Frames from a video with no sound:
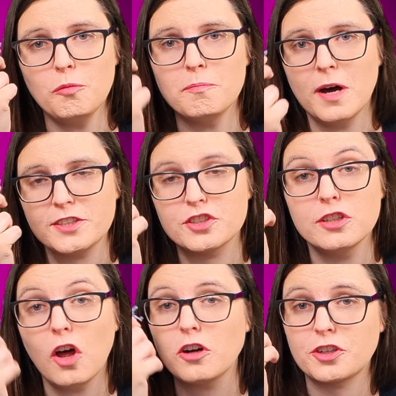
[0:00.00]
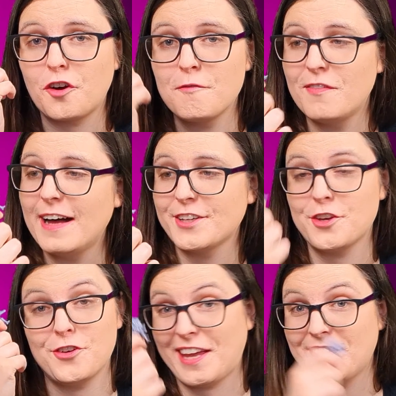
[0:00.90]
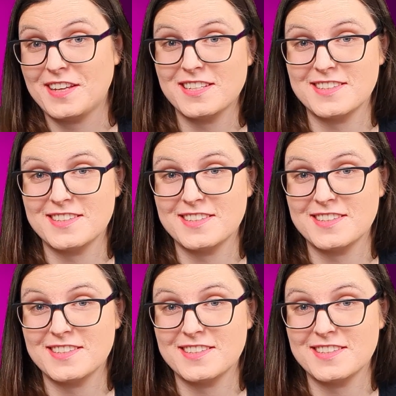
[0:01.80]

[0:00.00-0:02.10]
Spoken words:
much long-term value in these